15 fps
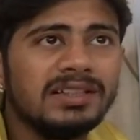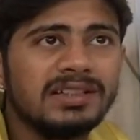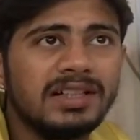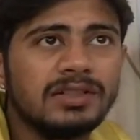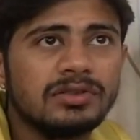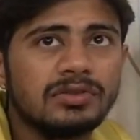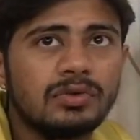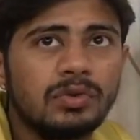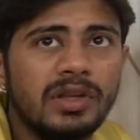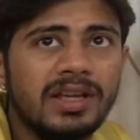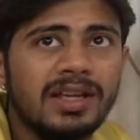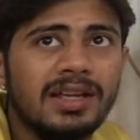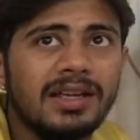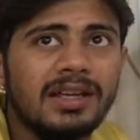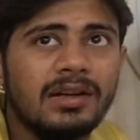sets
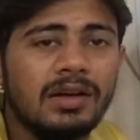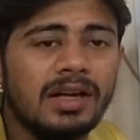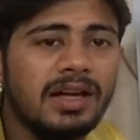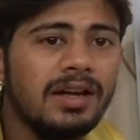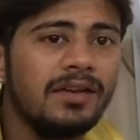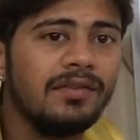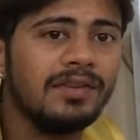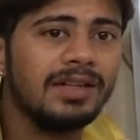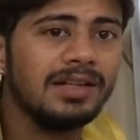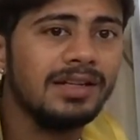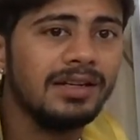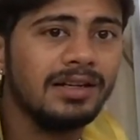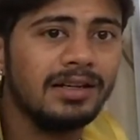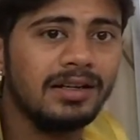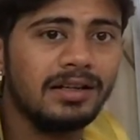today, I have
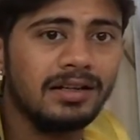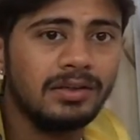done